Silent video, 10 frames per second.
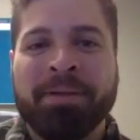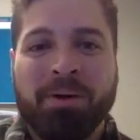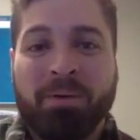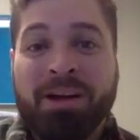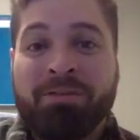
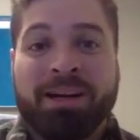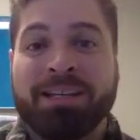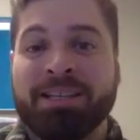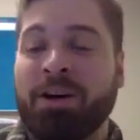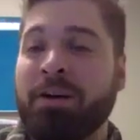But whatever it
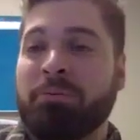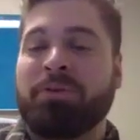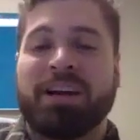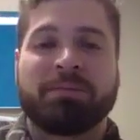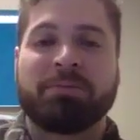is,
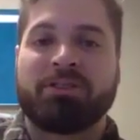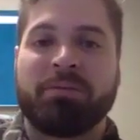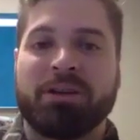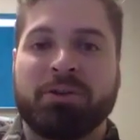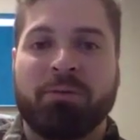we've got some
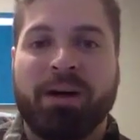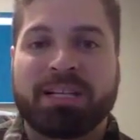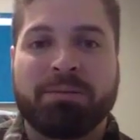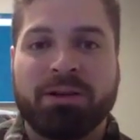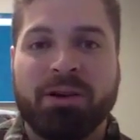distributors who are
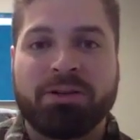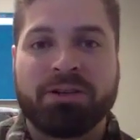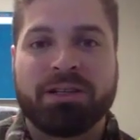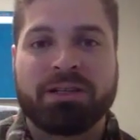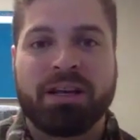basketball
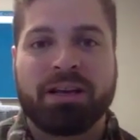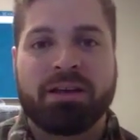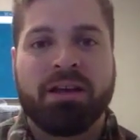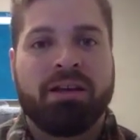coaches, like,